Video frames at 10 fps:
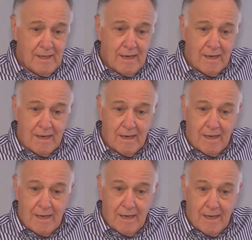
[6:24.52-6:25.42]

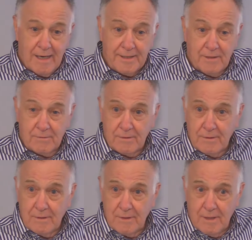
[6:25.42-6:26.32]
I don't
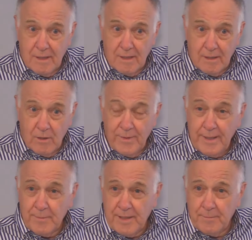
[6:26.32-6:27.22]
owe
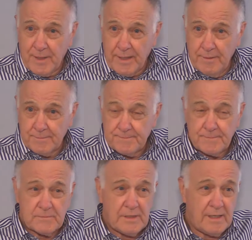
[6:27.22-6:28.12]
anybody money,
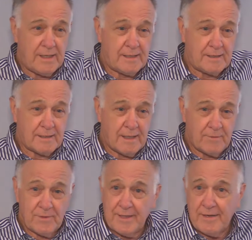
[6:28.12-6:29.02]
and I
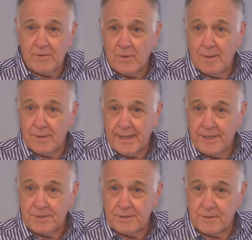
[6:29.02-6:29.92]
really have no
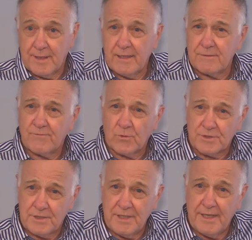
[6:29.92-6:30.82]
obligations, so I don't
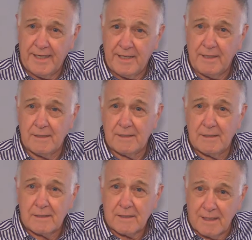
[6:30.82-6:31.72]
foresee any
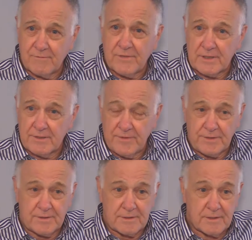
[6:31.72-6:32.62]
conflicts of
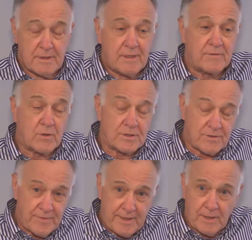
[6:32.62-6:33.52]
interest. Of course,
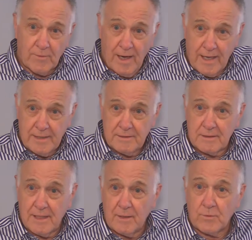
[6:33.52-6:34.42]
if any arise,
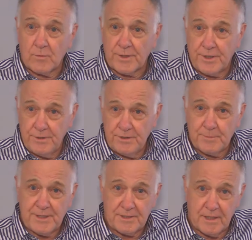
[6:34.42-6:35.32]
I will recuse
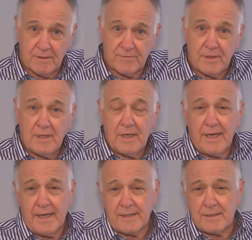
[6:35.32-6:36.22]
myself
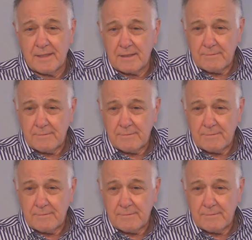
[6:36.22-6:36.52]
and